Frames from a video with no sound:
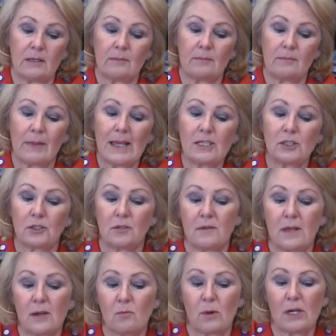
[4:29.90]
Make
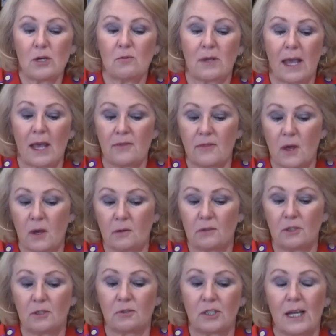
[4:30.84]
sure that when you get
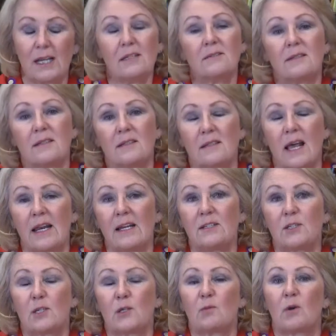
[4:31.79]
those, you change the
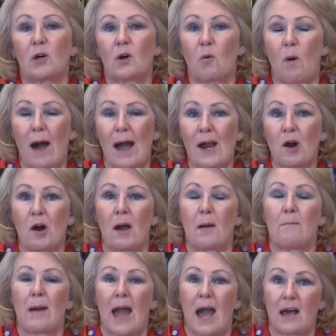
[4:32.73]
settings to require
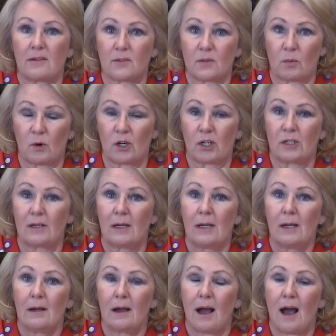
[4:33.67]
a password,
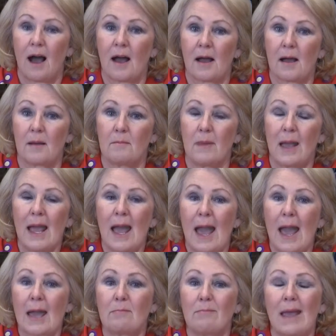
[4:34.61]
and
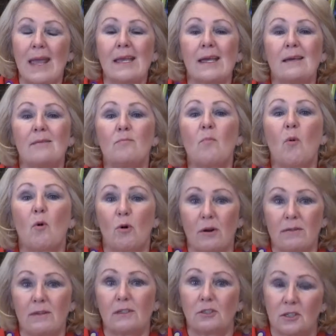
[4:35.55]
make it
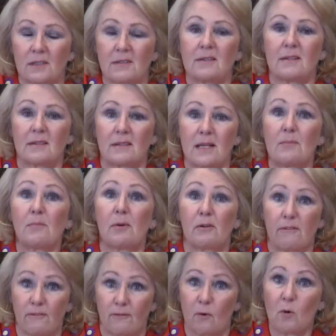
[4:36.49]
more than just the
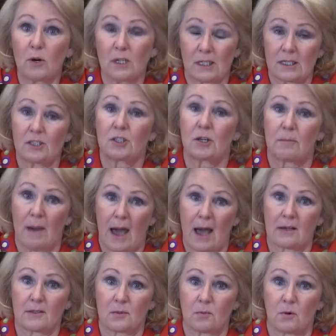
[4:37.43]
simple 4-digit
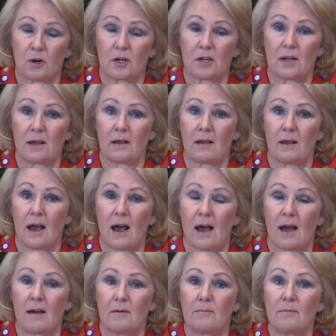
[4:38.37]
password.
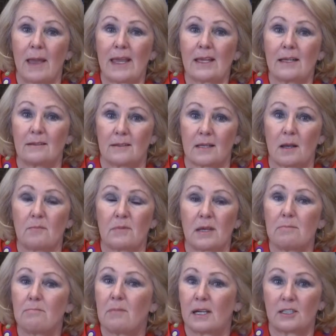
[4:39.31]
Make it
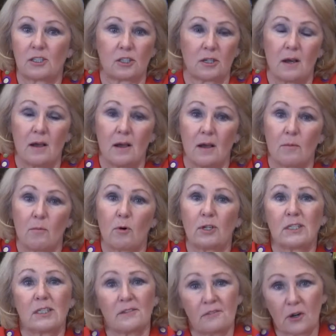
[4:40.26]
something much
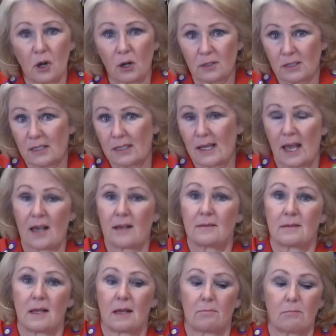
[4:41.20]
more difficult to
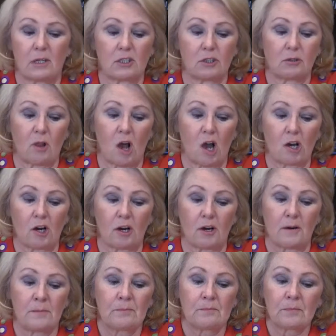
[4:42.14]
guess and much
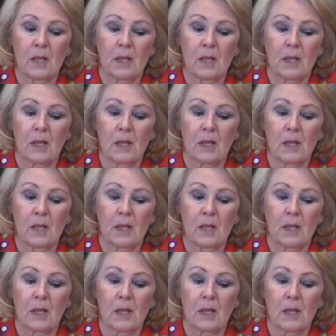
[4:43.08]
longer.